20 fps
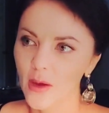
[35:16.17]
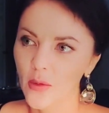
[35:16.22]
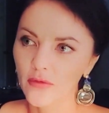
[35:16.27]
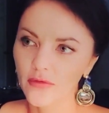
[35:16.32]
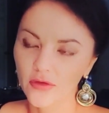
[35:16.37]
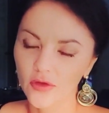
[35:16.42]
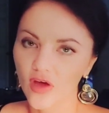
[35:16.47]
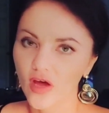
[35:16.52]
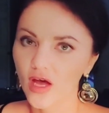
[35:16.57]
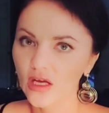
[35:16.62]

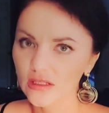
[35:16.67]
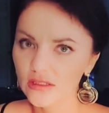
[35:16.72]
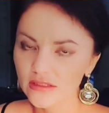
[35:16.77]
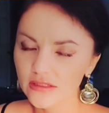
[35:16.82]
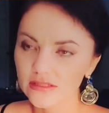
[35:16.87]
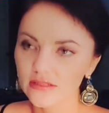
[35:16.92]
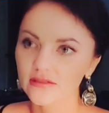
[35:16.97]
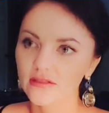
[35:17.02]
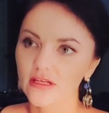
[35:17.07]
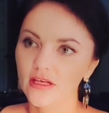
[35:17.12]
with her
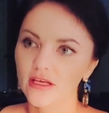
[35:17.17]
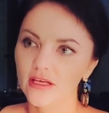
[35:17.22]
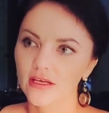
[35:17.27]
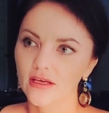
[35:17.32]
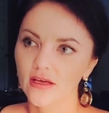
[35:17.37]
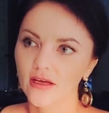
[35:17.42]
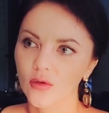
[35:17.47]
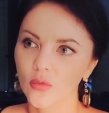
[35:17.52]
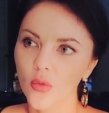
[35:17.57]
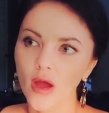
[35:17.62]
aunt
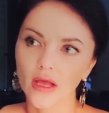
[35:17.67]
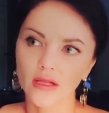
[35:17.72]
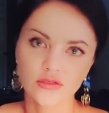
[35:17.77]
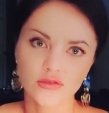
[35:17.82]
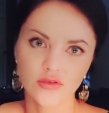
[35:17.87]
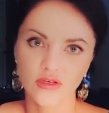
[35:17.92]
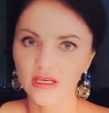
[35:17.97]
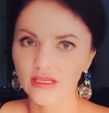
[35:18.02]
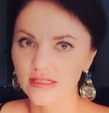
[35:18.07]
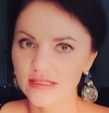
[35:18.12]
uh, while
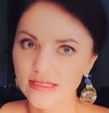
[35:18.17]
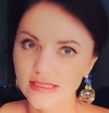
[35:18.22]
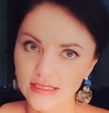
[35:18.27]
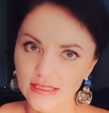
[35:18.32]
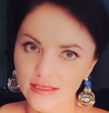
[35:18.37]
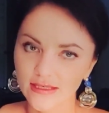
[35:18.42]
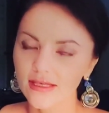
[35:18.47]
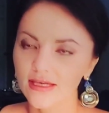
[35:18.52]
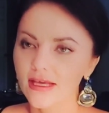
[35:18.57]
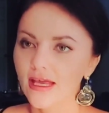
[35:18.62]
drinking
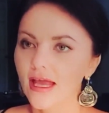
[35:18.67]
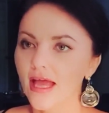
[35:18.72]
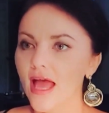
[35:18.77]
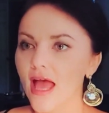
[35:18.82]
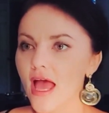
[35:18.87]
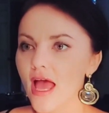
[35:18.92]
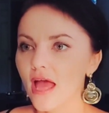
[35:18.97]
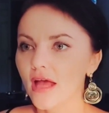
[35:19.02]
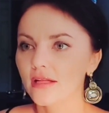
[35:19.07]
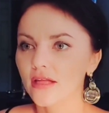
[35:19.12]
tea.
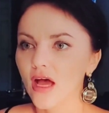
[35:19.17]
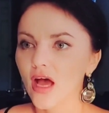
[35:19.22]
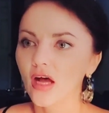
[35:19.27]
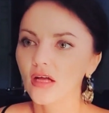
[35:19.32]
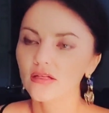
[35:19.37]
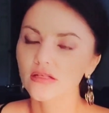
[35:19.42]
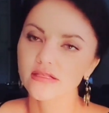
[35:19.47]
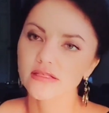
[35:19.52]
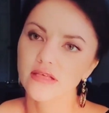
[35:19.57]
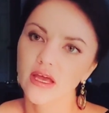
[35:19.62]
And
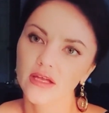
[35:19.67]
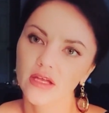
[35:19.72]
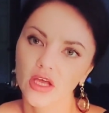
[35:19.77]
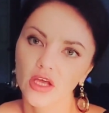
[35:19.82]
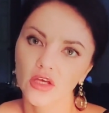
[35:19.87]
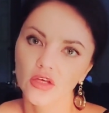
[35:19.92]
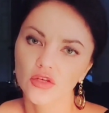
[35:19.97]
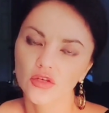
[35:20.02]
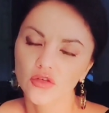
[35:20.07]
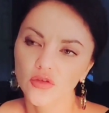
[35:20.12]
aunt said,
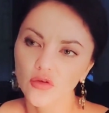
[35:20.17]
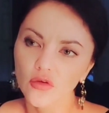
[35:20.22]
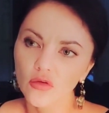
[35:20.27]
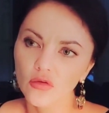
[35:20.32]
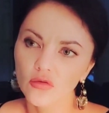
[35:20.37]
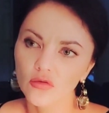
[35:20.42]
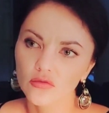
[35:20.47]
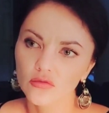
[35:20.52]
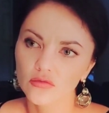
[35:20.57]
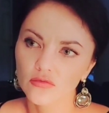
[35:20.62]
you
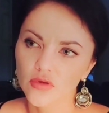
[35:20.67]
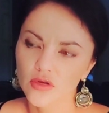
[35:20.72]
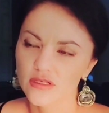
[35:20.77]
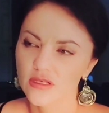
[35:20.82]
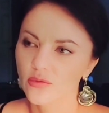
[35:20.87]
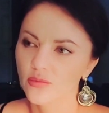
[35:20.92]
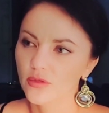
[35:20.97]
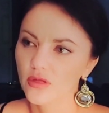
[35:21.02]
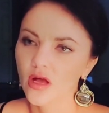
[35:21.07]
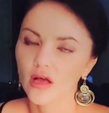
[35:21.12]
know, for
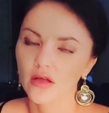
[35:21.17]
example,